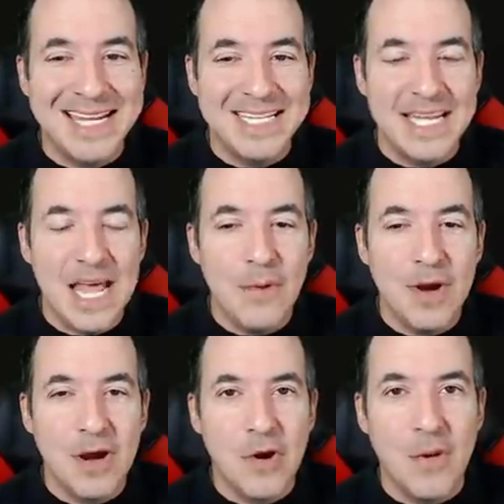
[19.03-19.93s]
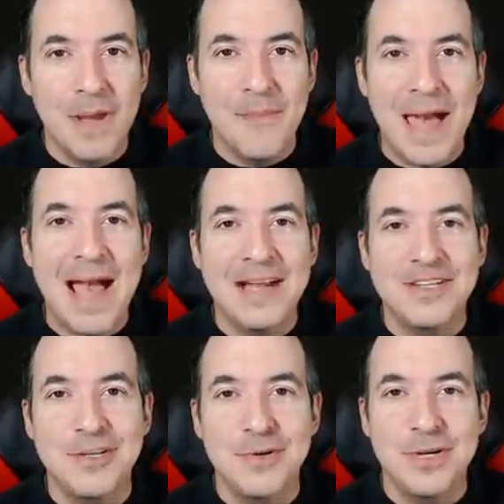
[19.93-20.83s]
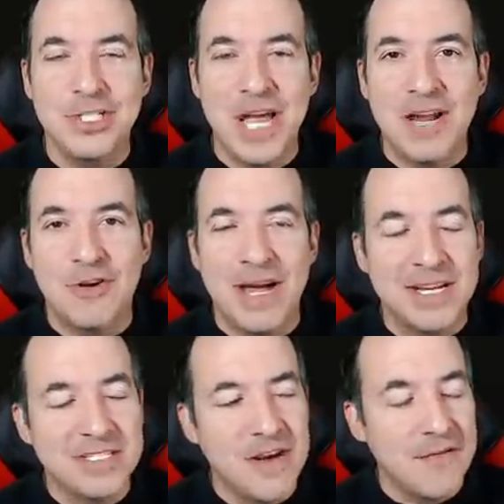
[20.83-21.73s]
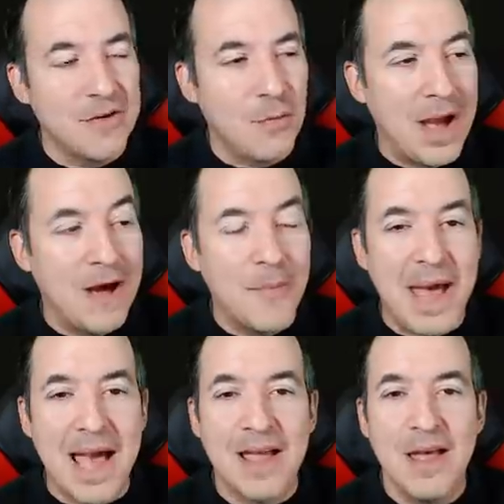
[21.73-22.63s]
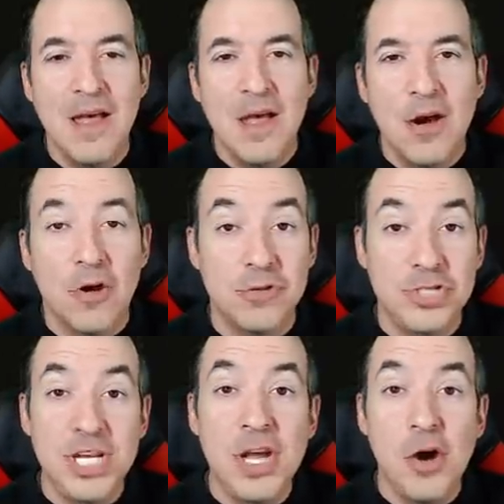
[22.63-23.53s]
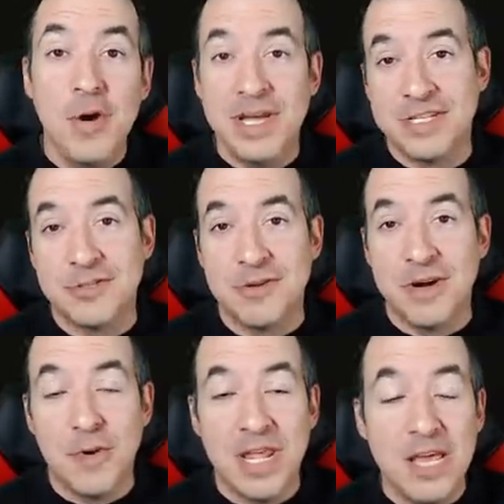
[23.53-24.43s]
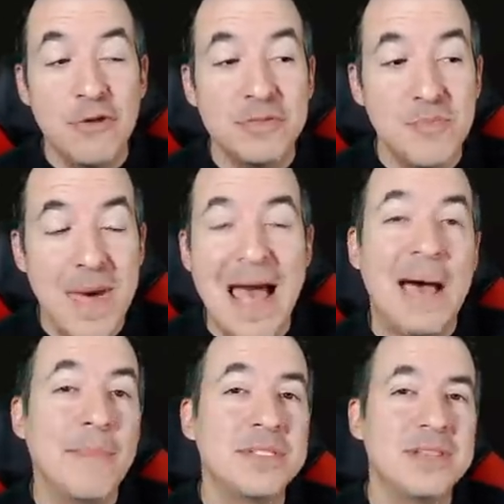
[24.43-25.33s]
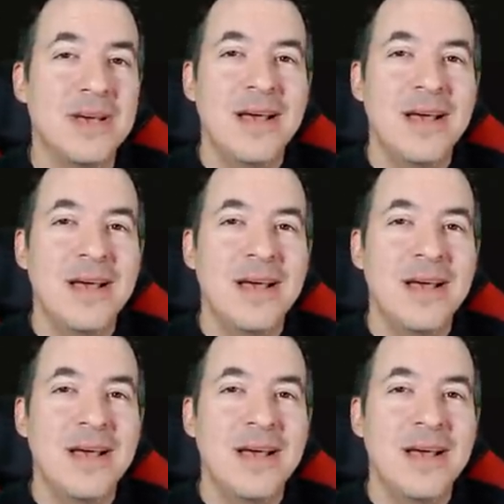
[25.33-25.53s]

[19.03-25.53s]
and today we are going back to a channel I discovered a while back called GeoHistory, where they use maps